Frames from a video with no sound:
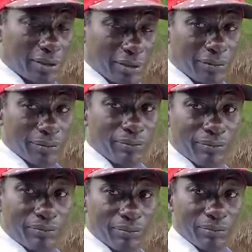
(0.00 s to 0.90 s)
Okay. All
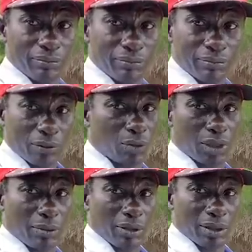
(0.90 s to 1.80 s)
right, then. And let
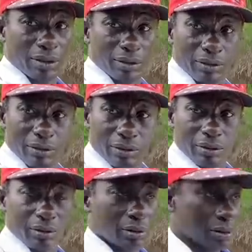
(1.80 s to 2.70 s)
me know how long it take.